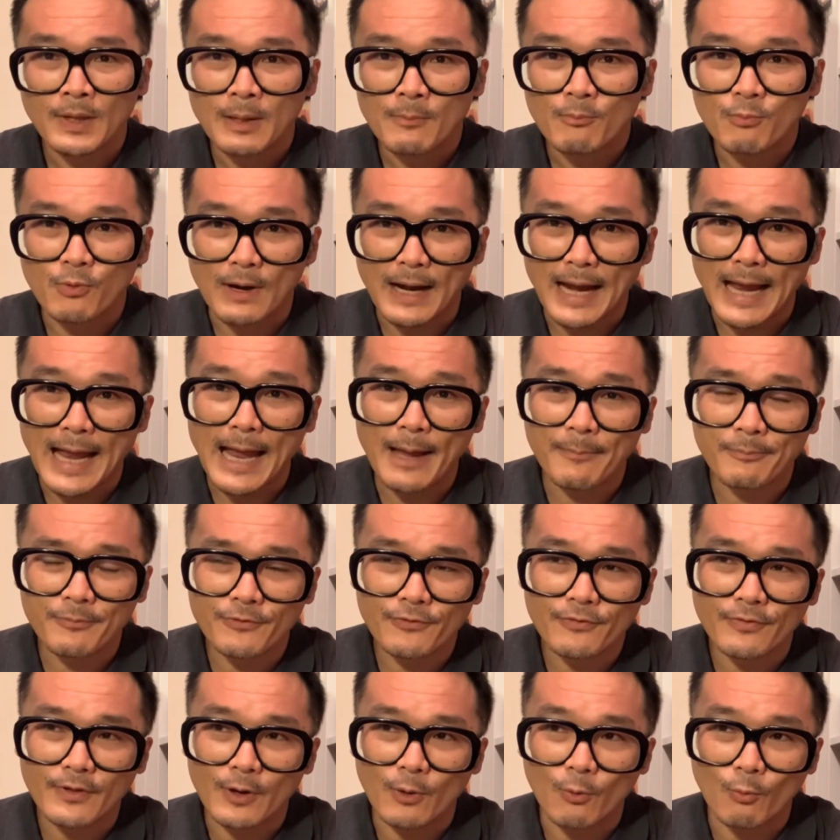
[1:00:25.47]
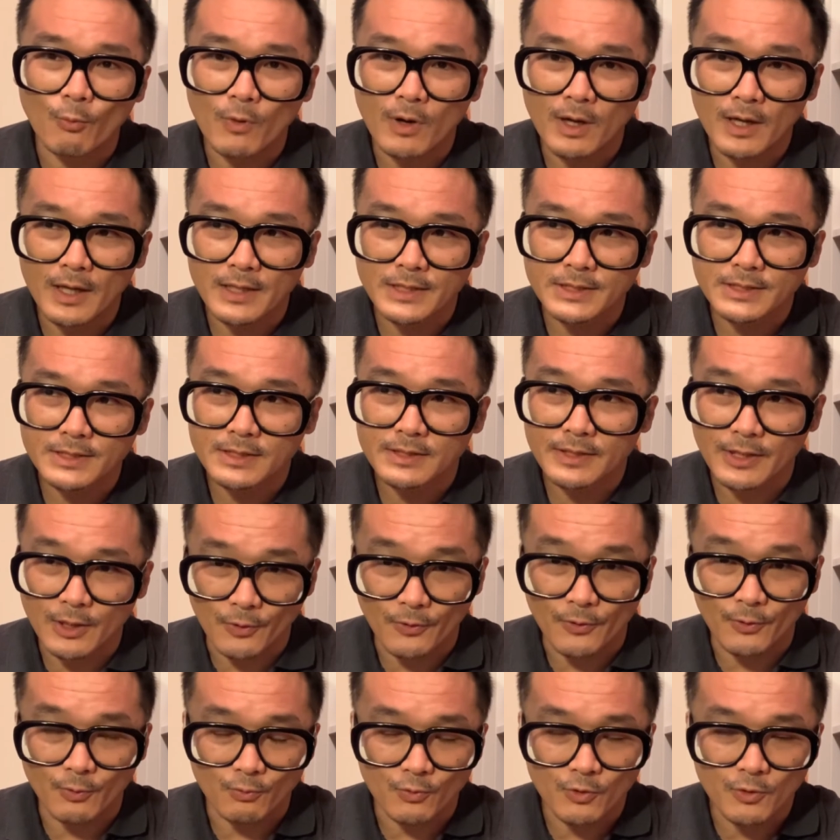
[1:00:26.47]
perhaps there are
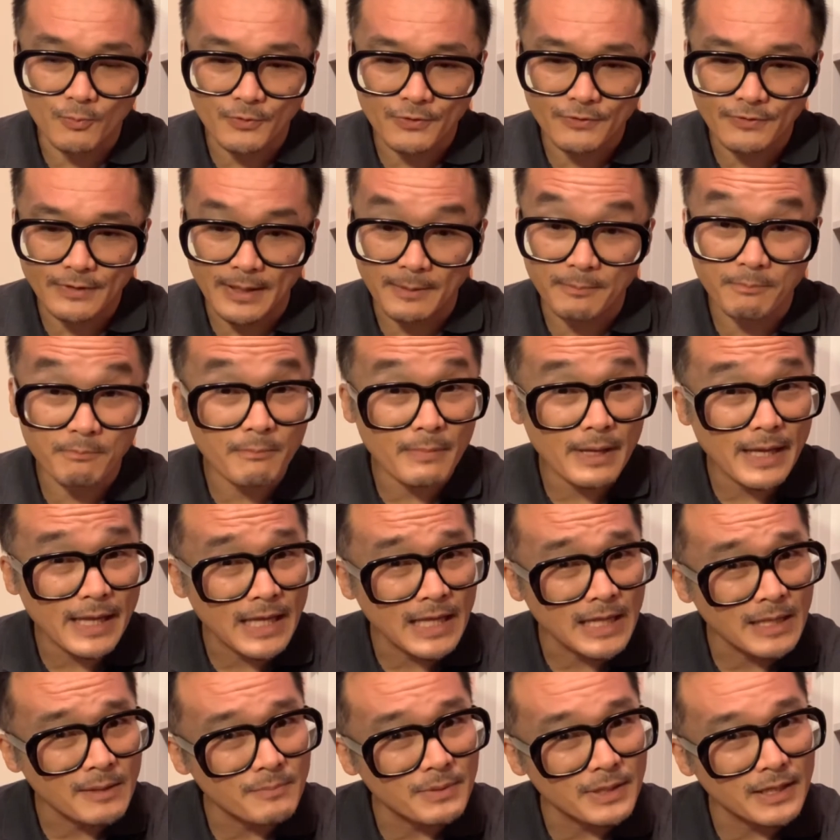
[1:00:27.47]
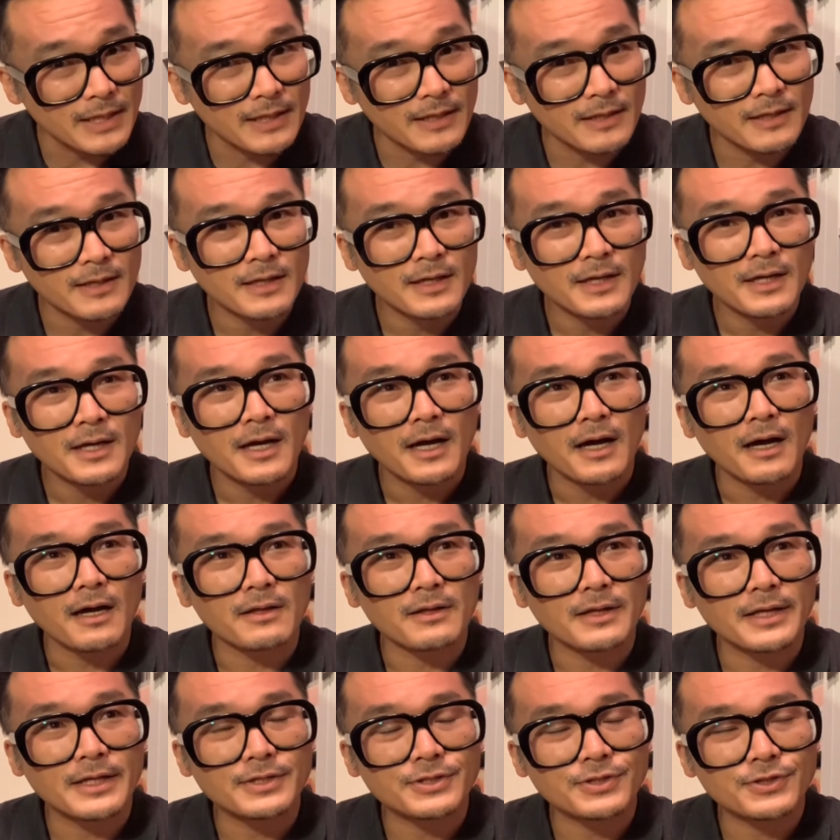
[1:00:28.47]
the rumors that maybe
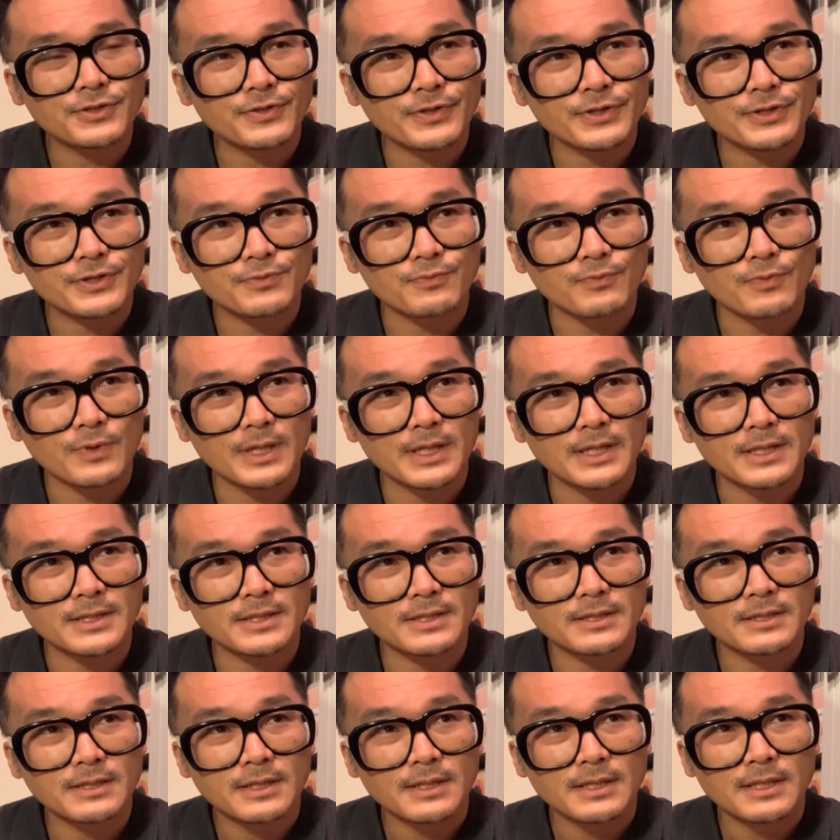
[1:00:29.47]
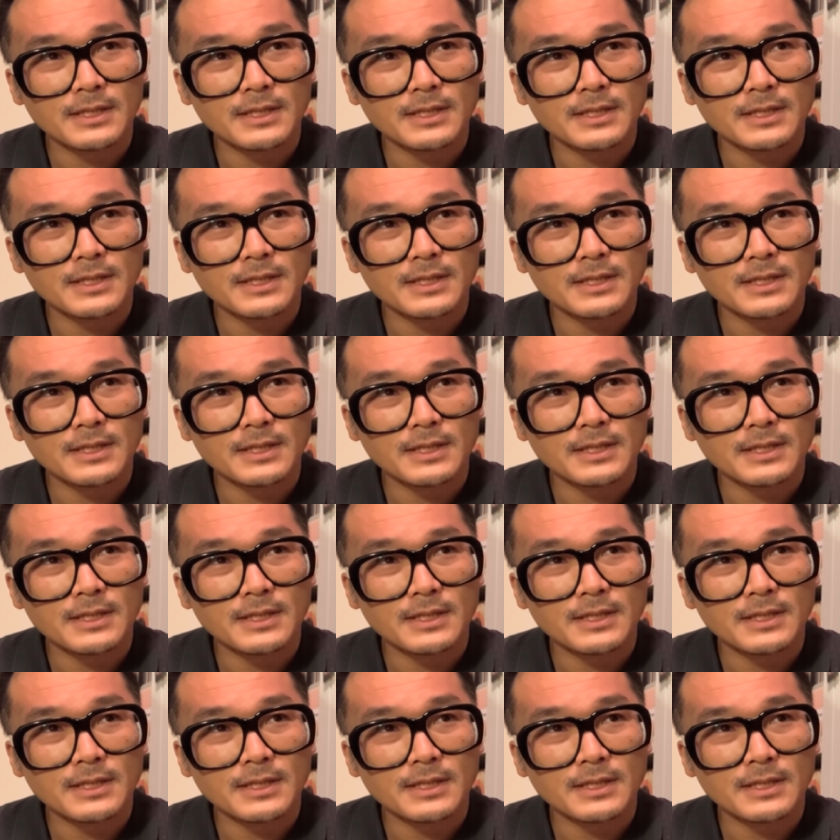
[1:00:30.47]
Elaine Stritch was